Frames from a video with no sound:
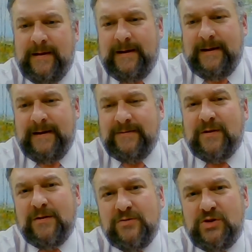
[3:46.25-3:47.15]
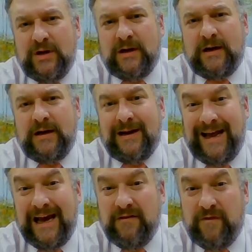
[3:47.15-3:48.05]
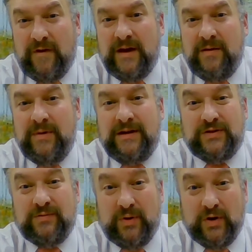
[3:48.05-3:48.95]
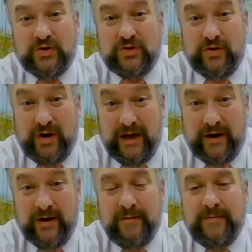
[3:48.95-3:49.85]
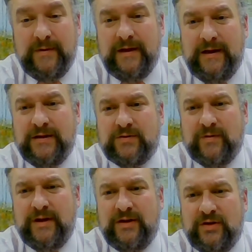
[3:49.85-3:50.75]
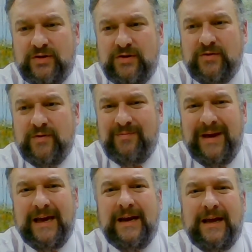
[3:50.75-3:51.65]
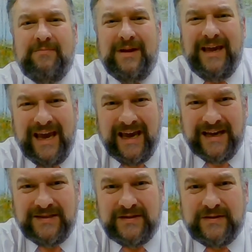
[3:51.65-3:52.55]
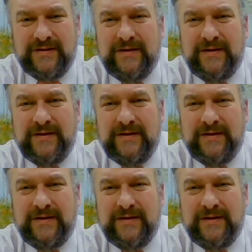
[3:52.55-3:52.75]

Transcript: 3 John, like Philemon, is a personal letter. It is written to a man named Gaius.